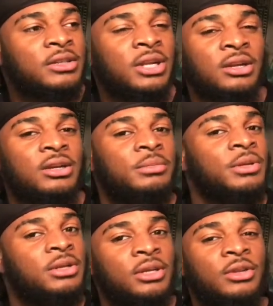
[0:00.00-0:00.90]
I was like, I've
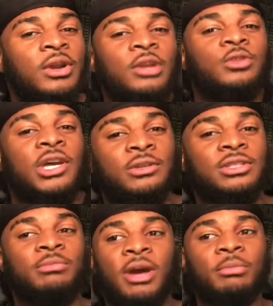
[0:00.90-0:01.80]
been good. You know how you talk to
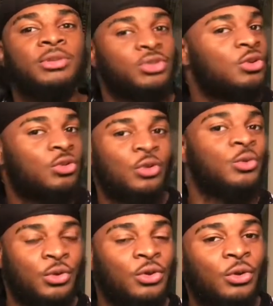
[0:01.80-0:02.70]
somebody, but you don't know
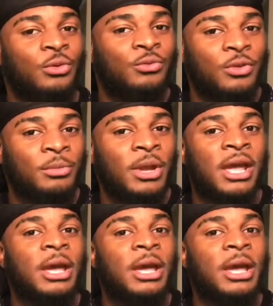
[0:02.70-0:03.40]
where you know them from,